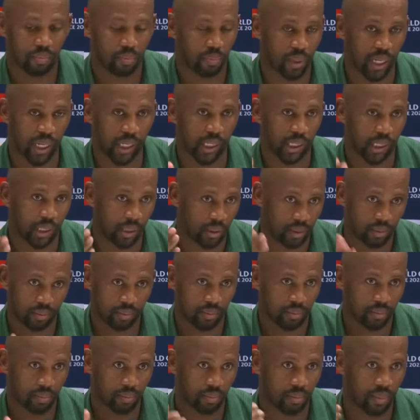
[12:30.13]
played
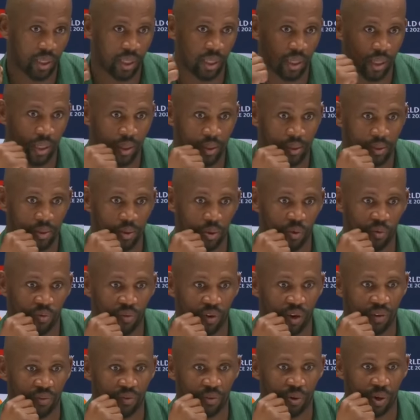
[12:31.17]
so
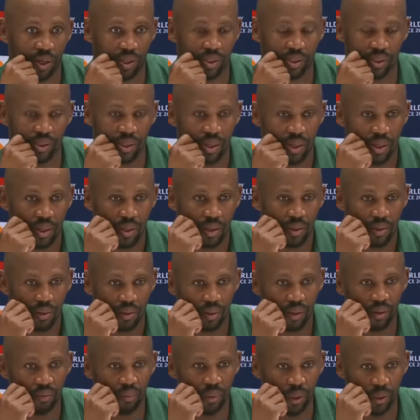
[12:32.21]
far for us,
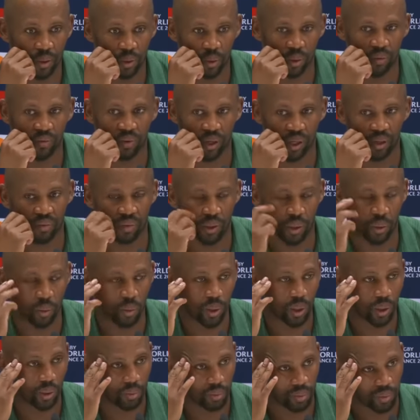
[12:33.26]
they've been doing very, very well.